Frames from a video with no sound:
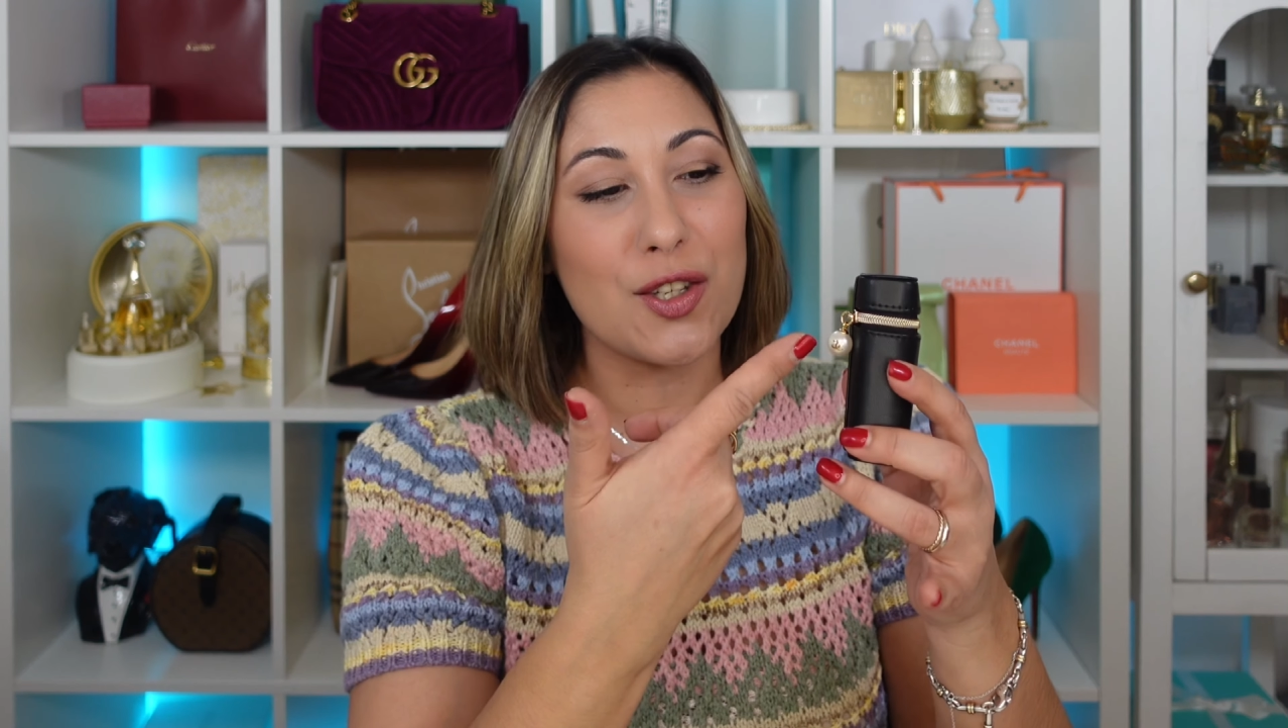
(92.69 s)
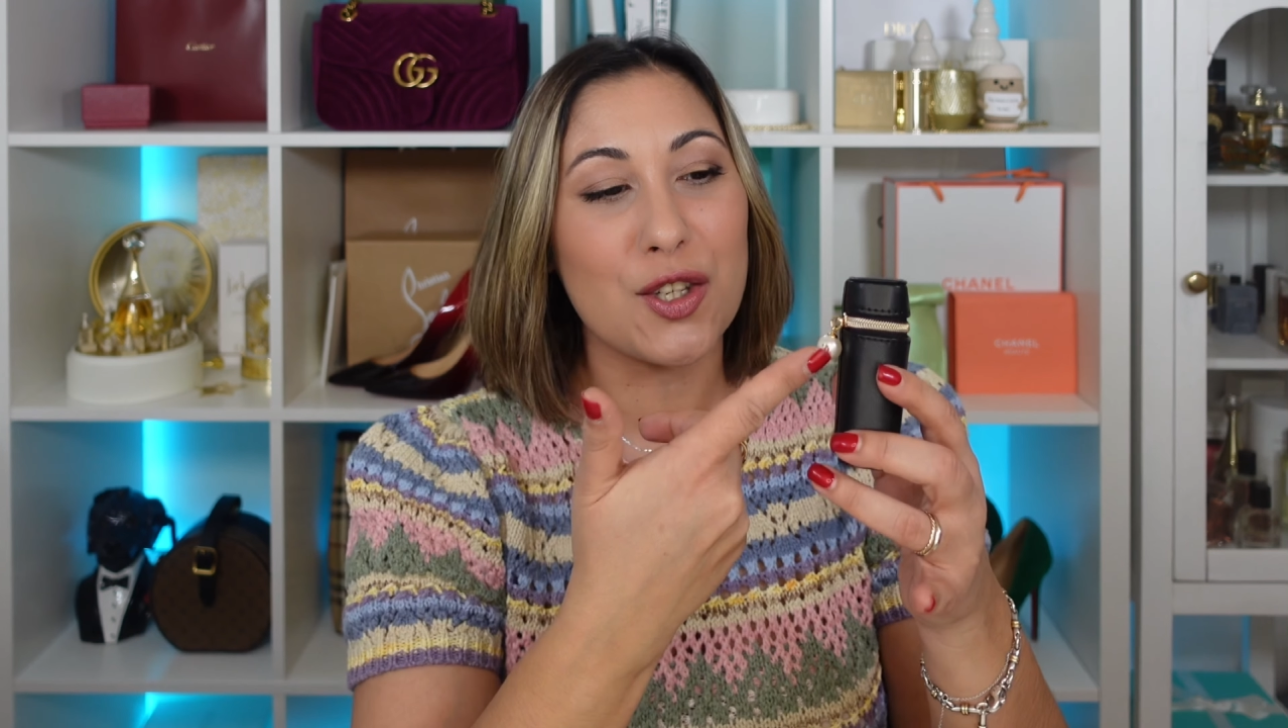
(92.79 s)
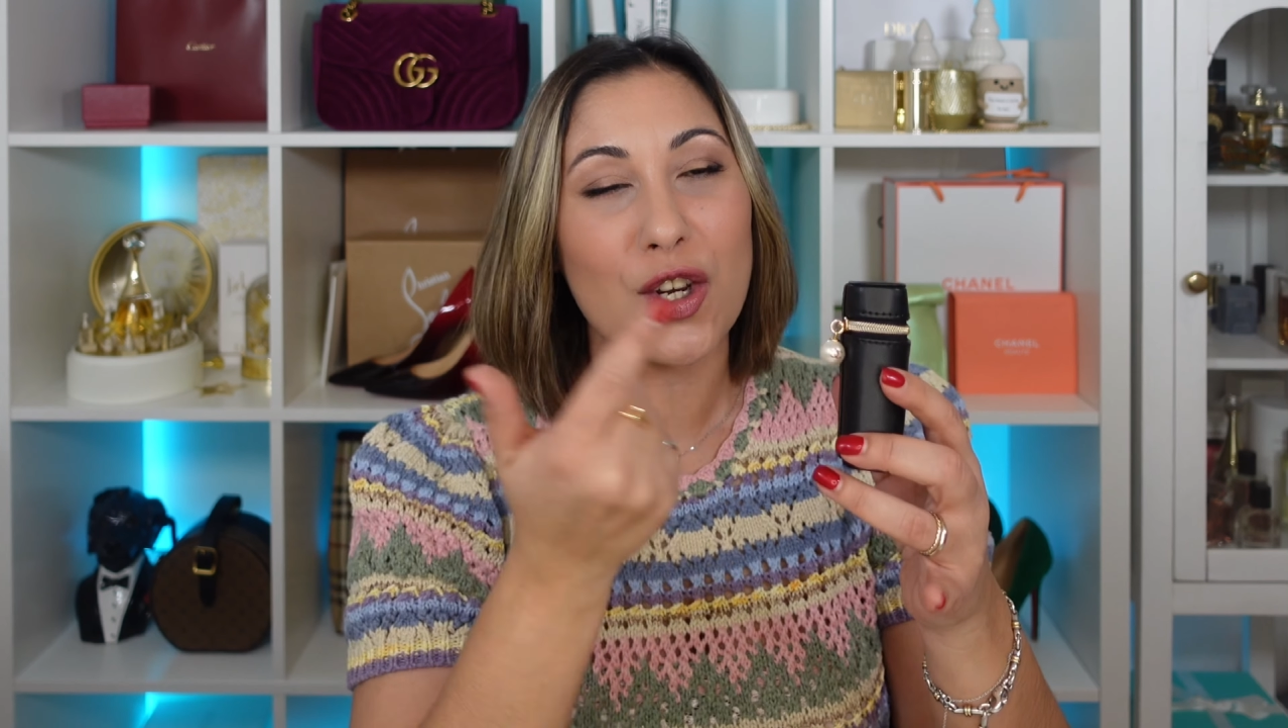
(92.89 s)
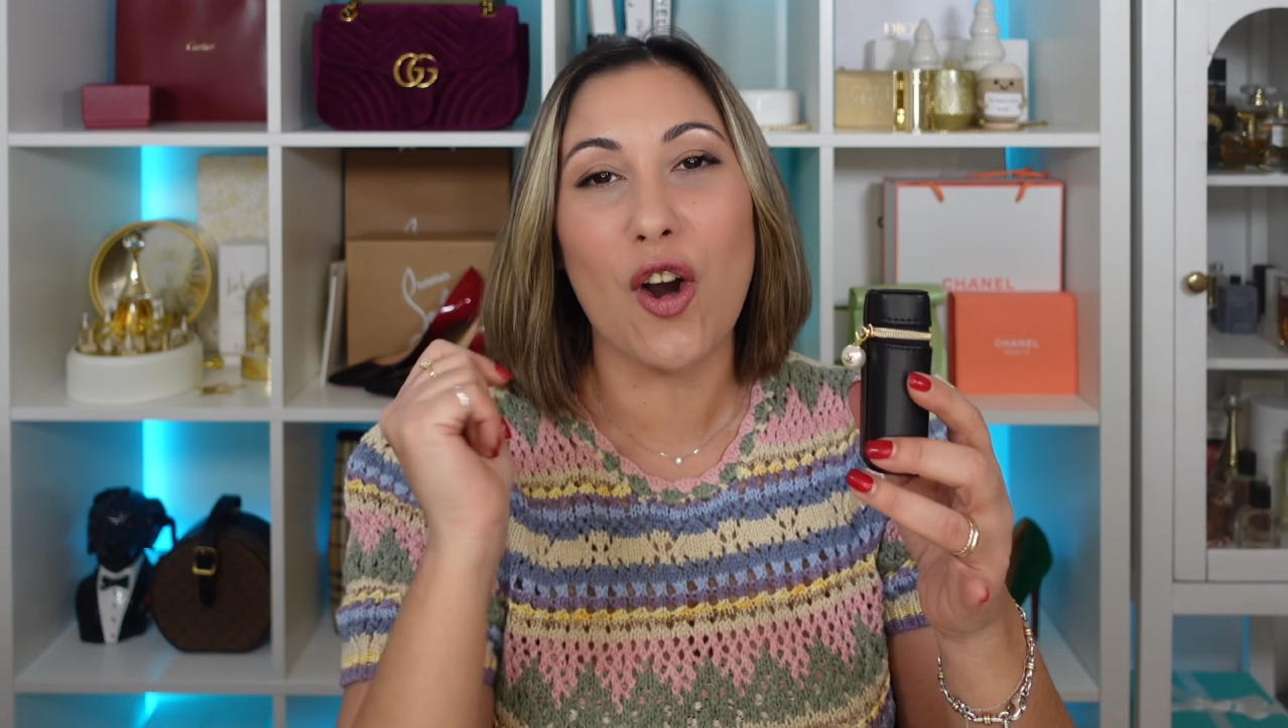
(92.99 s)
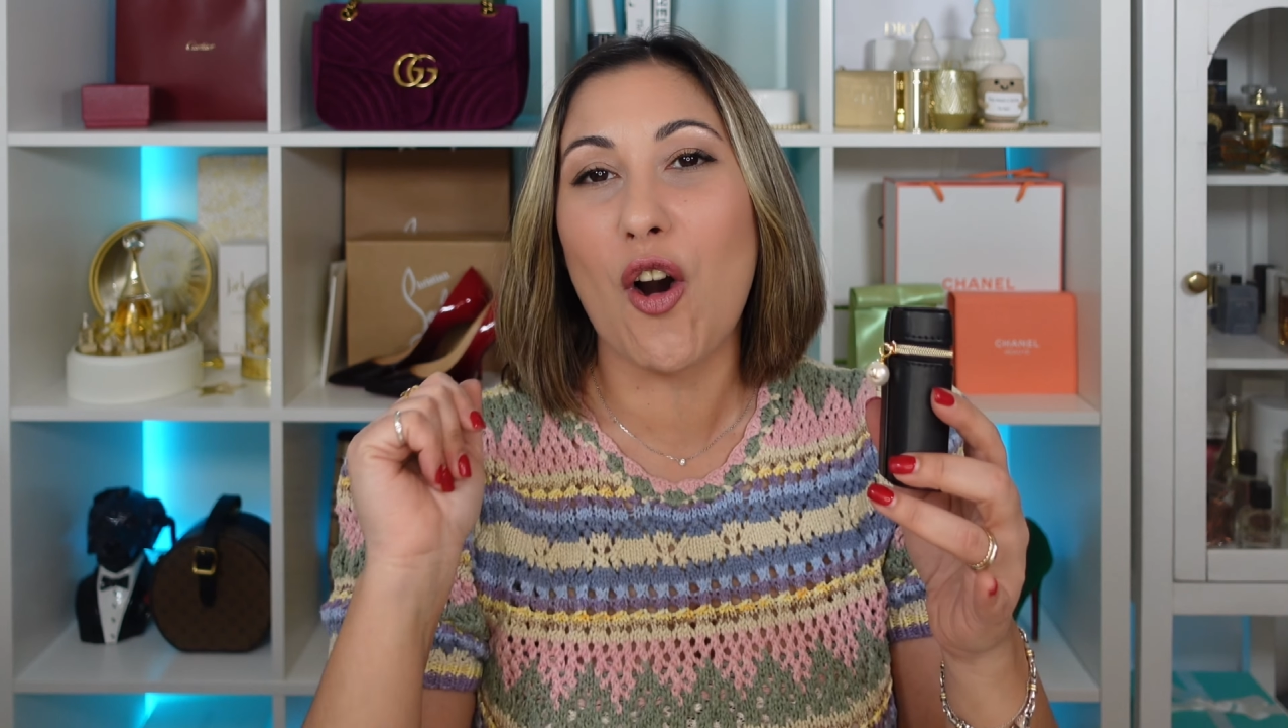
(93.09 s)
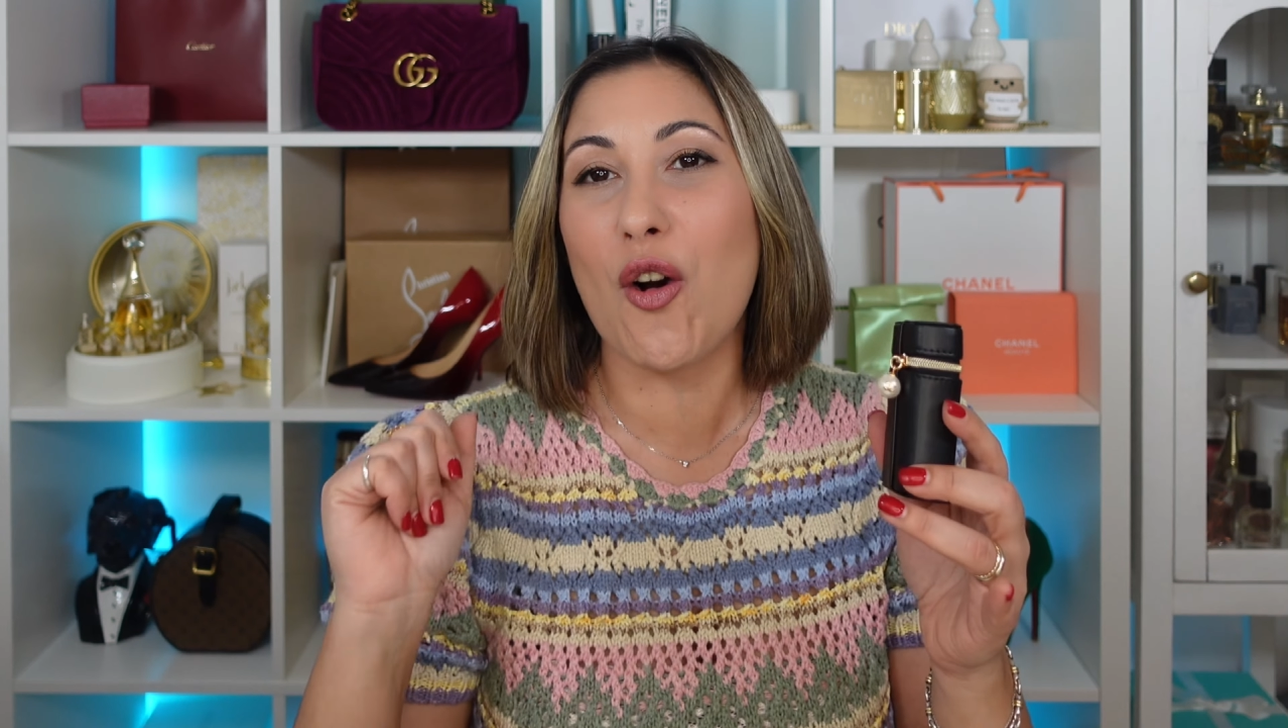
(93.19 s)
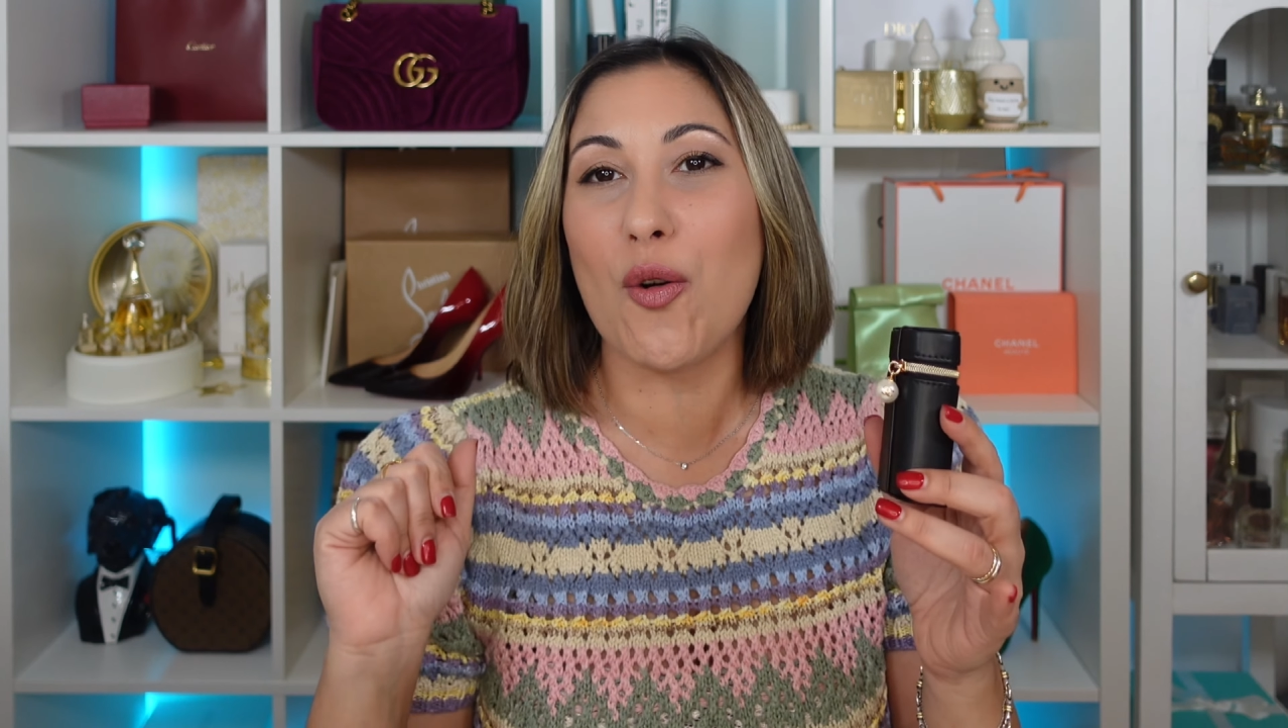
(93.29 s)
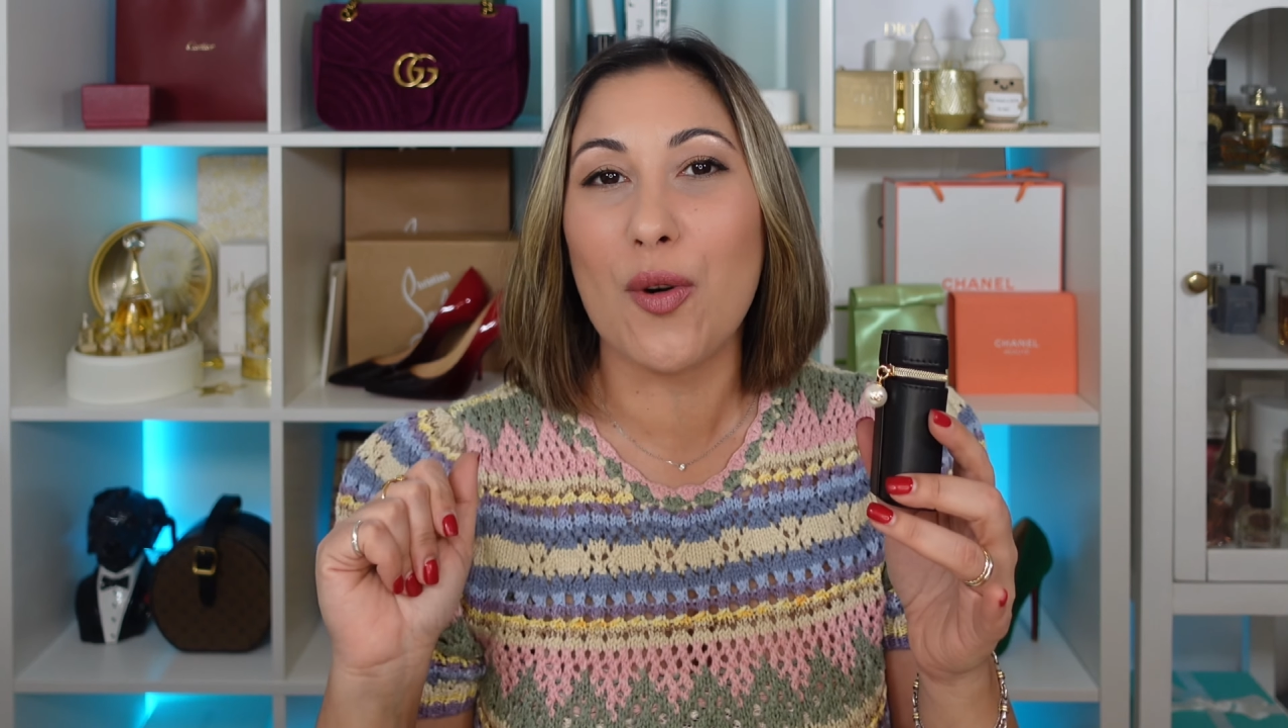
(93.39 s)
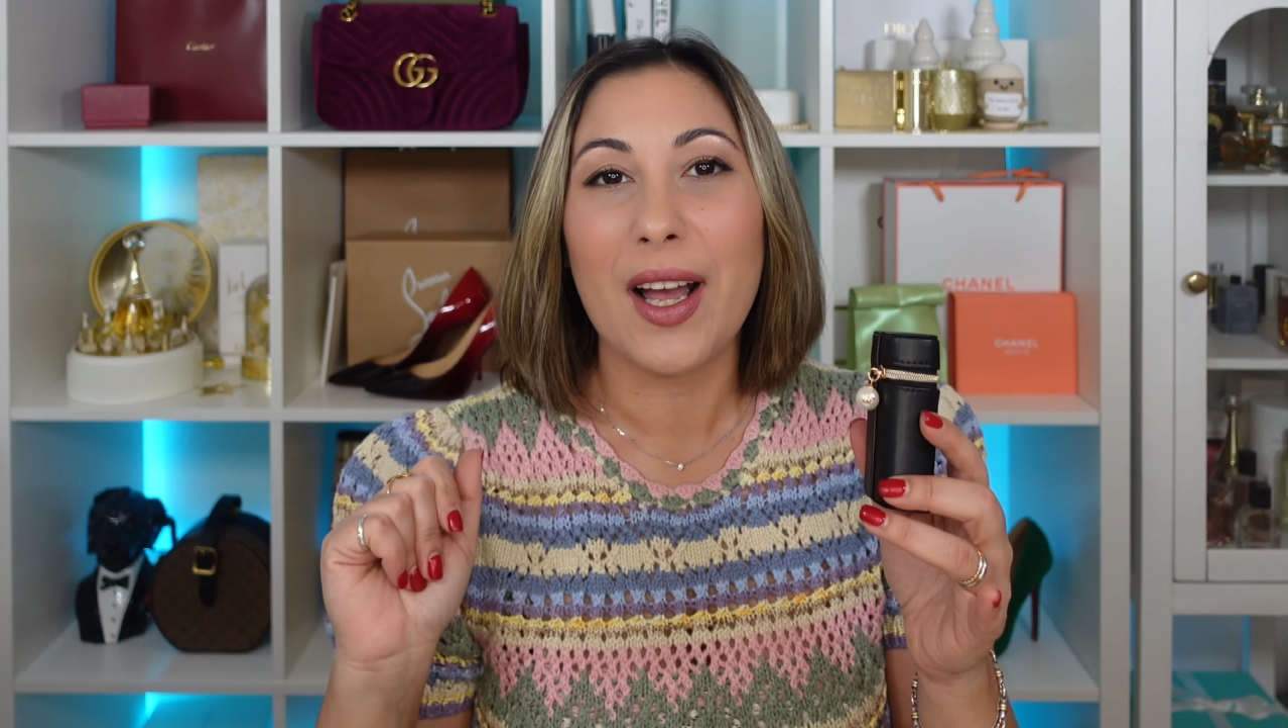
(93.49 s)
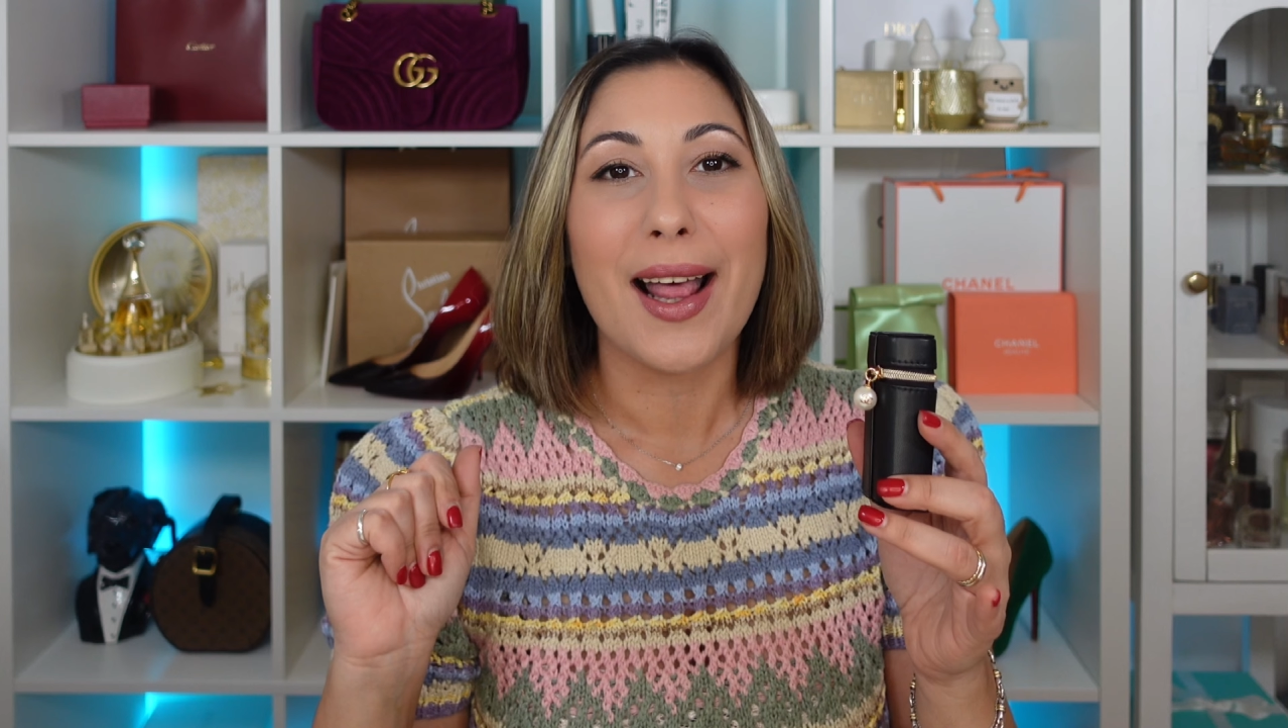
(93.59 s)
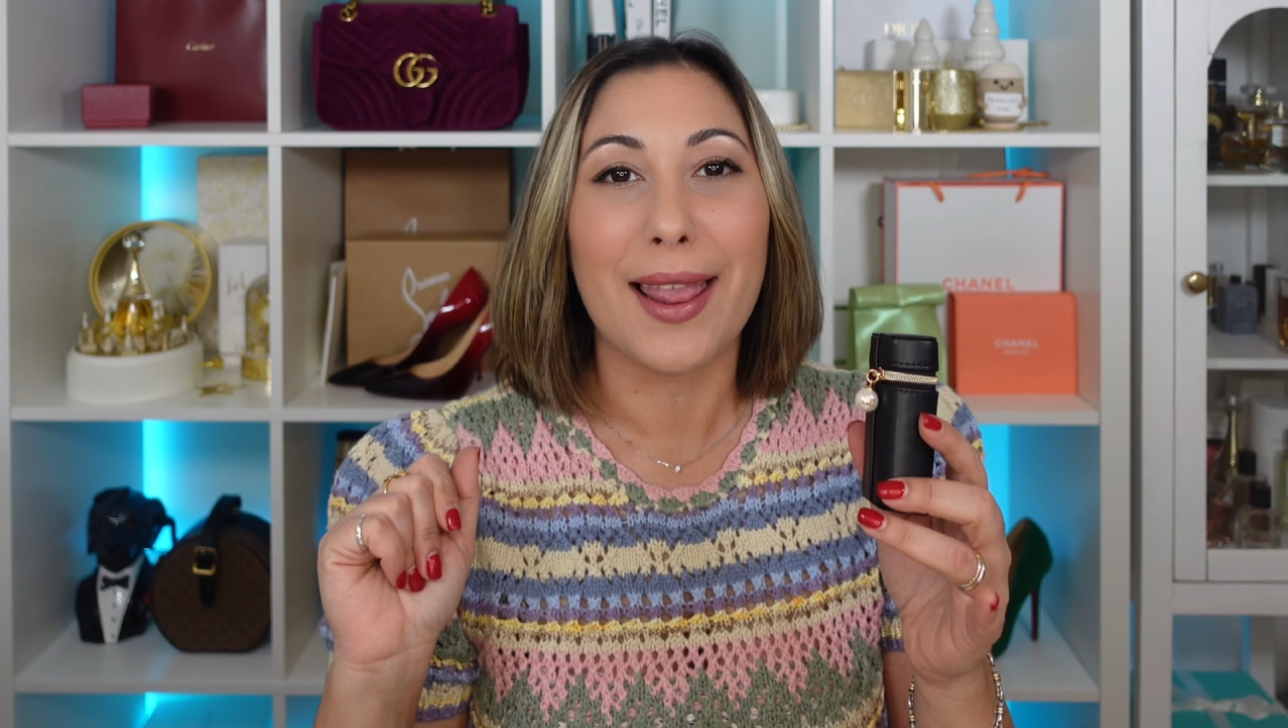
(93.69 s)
So